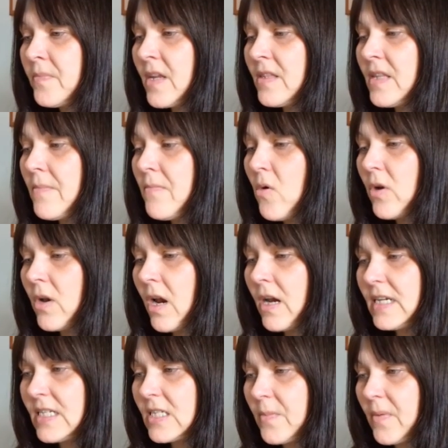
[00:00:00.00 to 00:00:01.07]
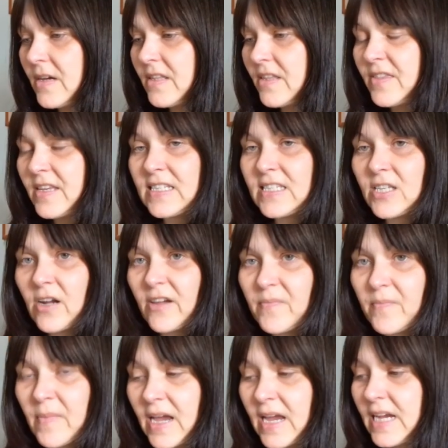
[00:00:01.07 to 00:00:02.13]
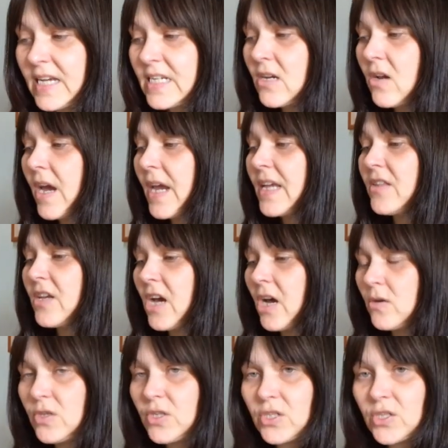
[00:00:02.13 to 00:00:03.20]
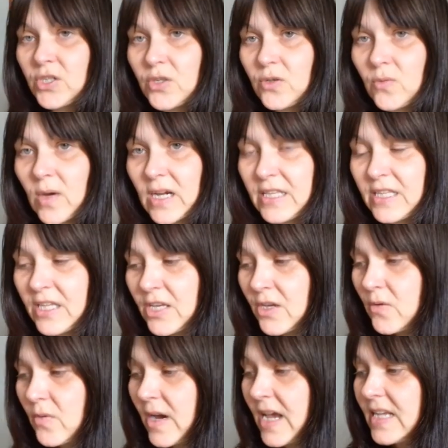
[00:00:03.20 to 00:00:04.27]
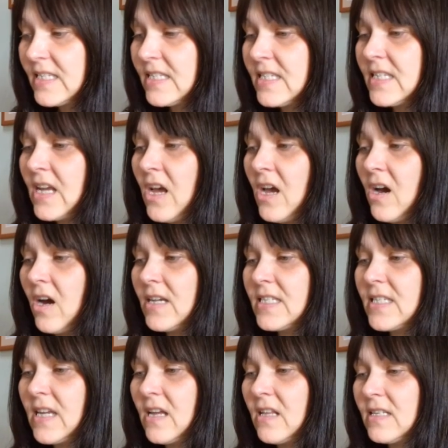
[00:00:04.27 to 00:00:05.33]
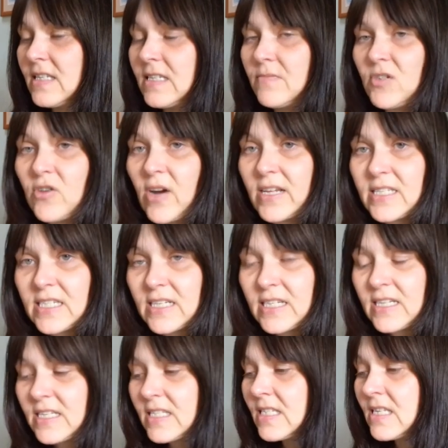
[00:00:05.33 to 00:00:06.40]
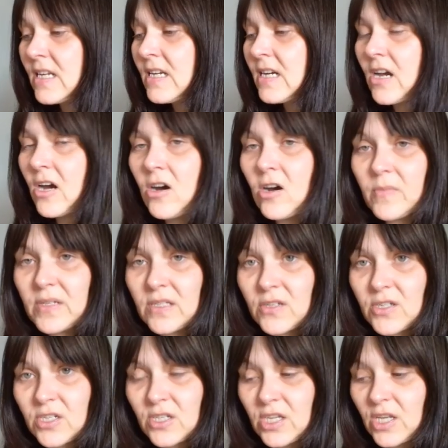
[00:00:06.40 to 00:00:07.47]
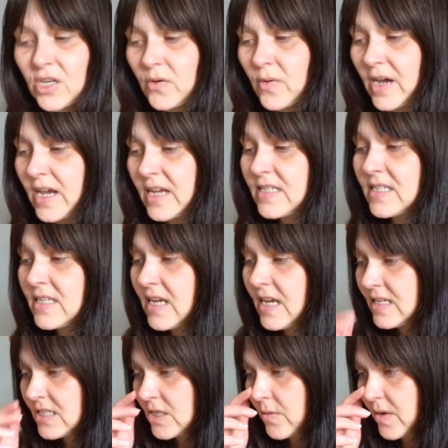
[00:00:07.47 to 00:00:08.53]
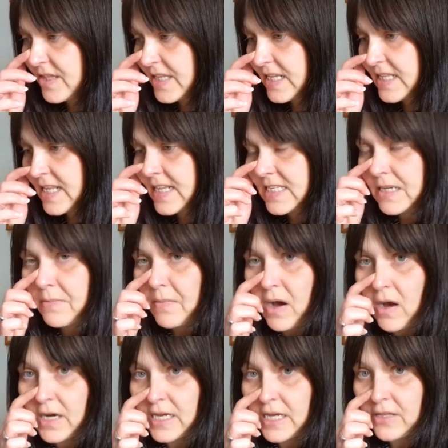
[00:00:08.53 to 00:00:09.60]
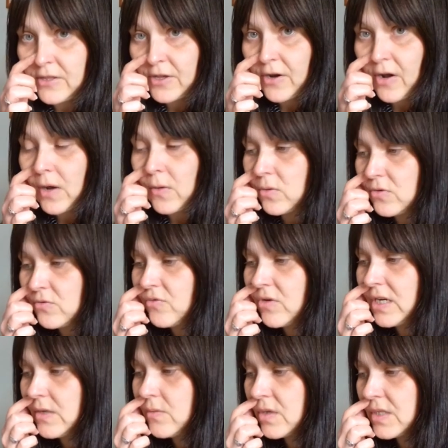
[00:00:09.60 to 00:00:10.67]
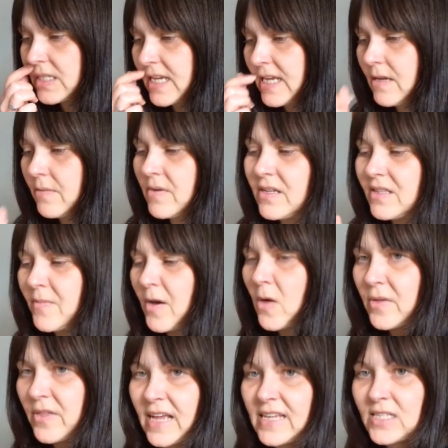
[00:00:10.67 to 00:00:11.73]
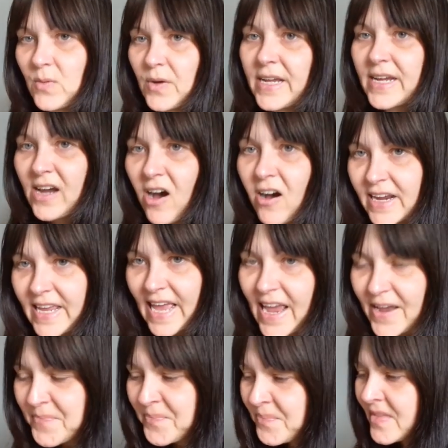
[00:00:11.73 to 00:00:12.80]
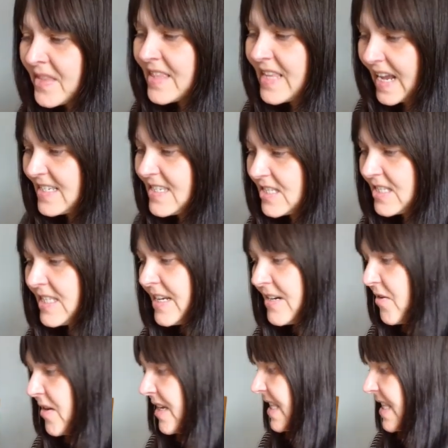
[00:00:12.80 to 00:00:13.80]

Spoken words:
They're more likely to buy the things that I've made, like the coasters do well in the US. I sell some dresses, garments to the US. So I think that's a market that I would really want to keep. And at the moment, that's the one I can't get. That's the annoying